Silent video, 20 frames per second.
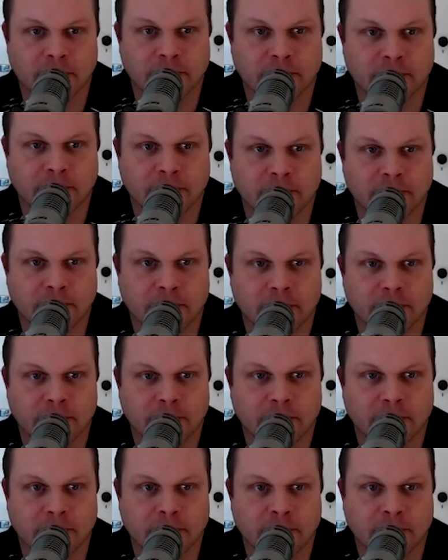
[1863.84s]

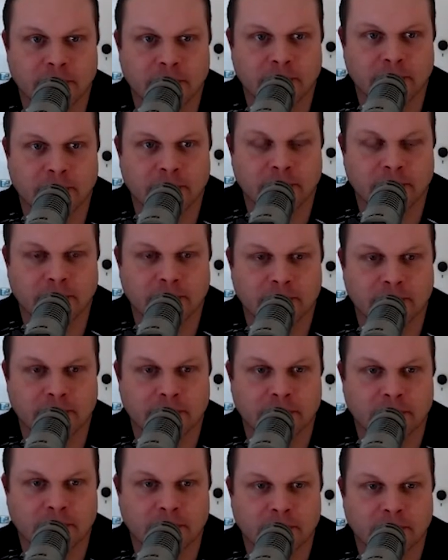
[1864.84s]

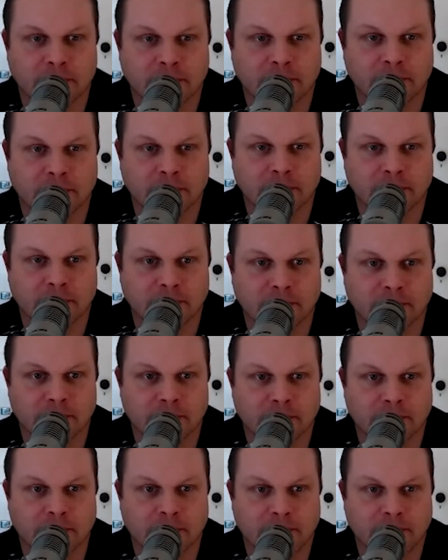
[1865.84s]

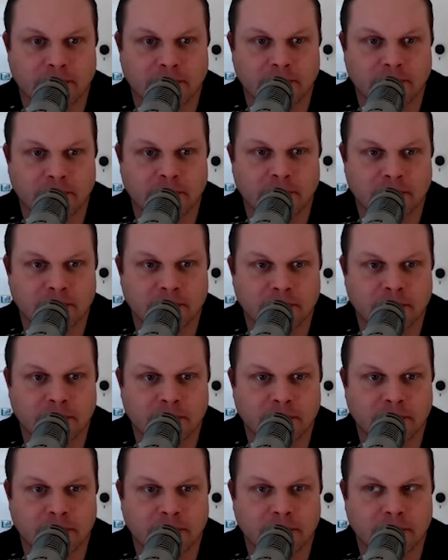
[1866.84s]

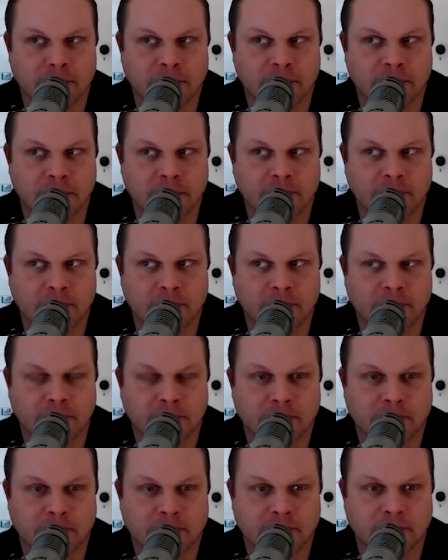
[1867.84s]

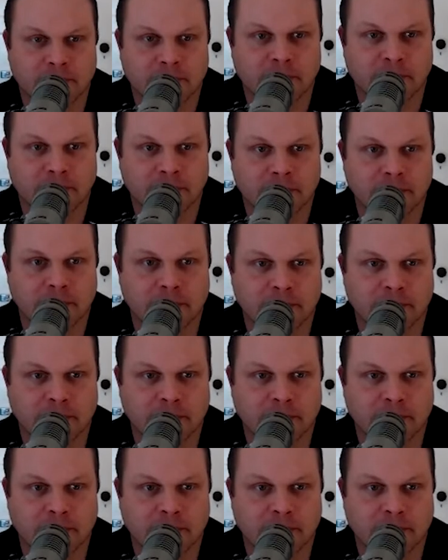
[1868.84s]
The person shown says nothing.